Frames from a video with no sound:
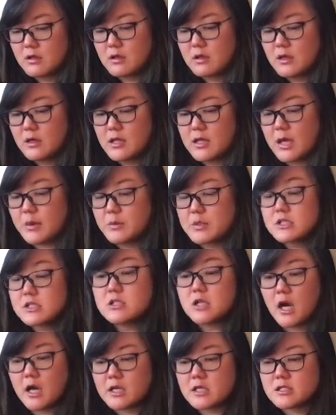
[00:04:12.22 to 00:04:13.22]
And that one's
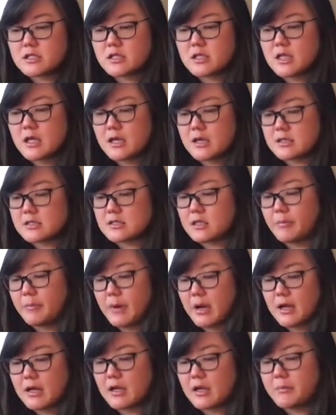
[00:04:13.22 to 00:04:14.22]
not as thick as the
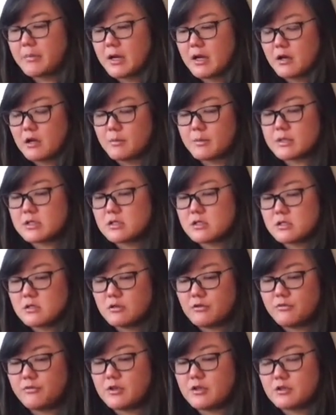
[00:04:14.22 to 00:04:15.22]
body butter, but still
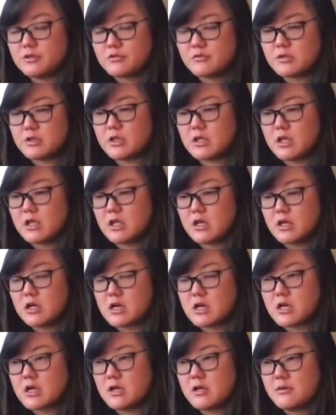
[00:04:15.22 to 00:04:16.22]
feels really
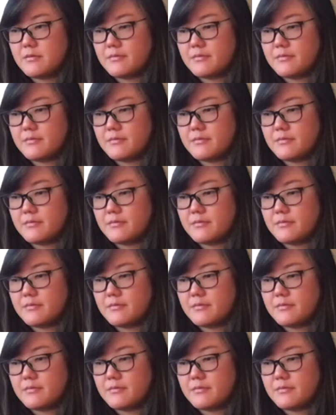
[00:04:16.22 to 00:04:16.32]
good.